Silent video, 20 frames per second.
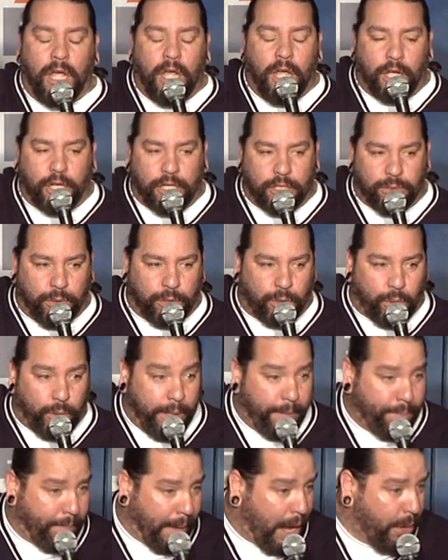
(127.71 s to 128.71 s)
Because with
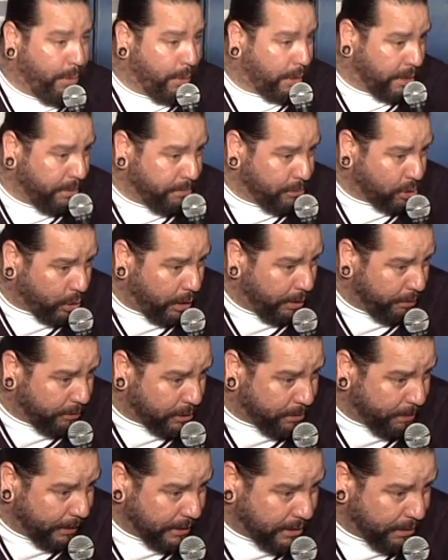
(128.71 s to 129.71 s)
great power comes great
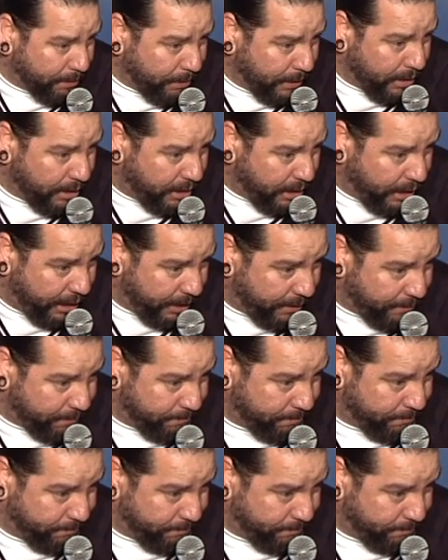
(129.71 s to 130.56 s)
responsibility.